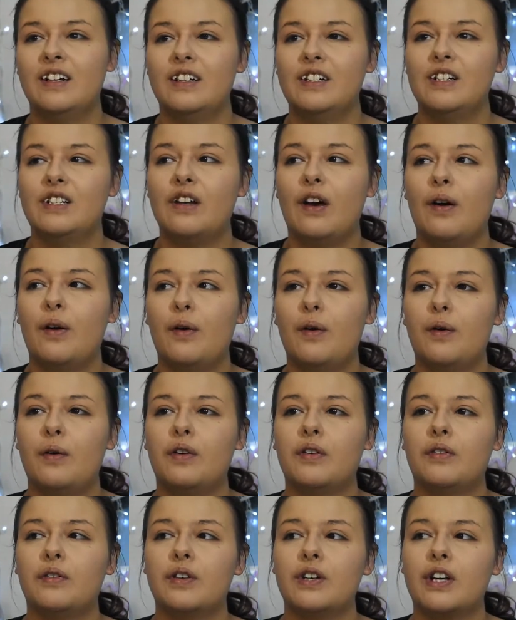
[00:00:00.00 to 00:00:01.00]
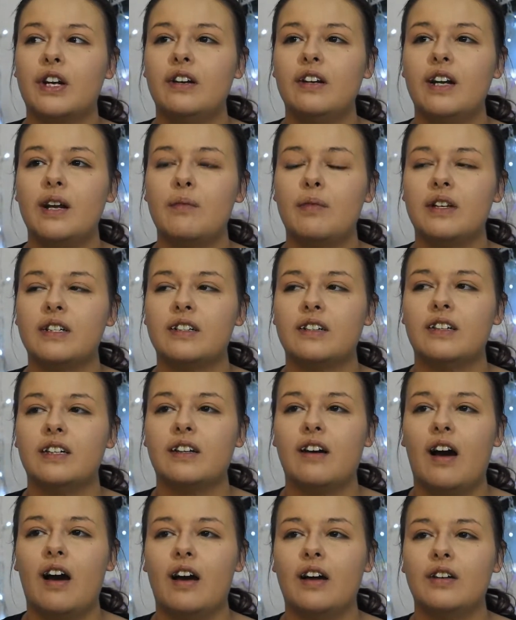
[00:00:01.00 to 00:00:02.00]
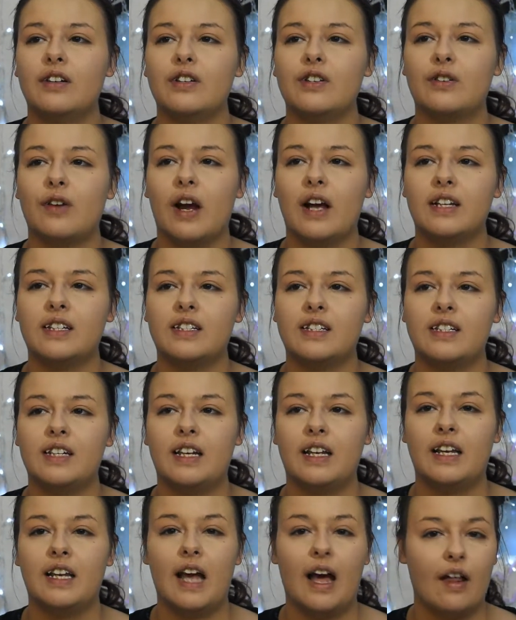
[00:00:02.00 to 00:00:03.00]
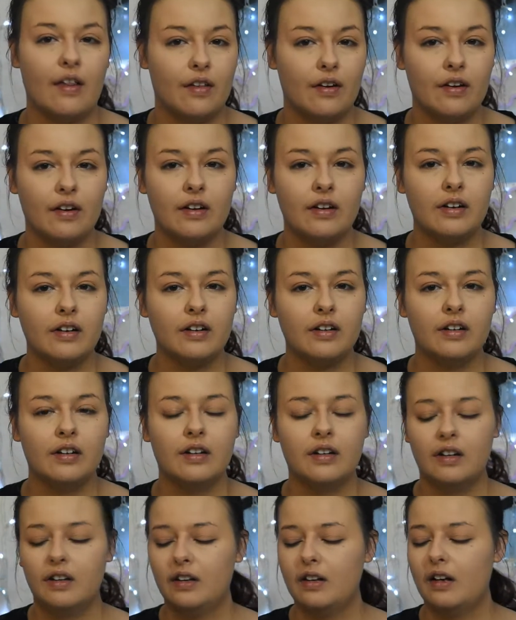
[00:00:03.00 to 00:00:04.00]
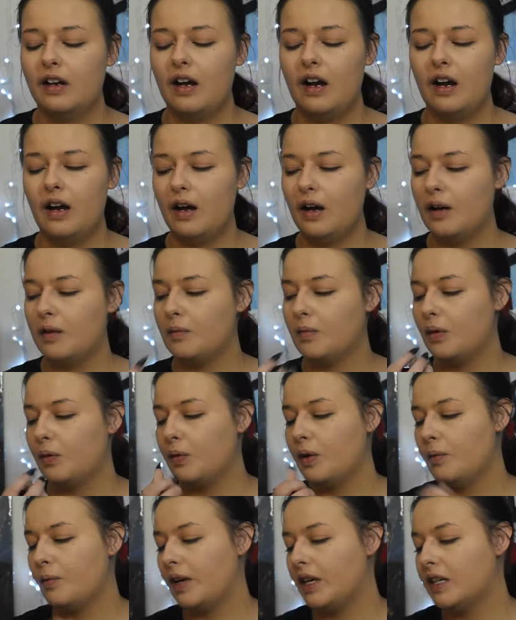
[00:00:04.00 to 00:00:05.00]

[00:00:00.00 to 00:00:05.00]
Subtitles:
So Rochelle and I basically got dressed together. We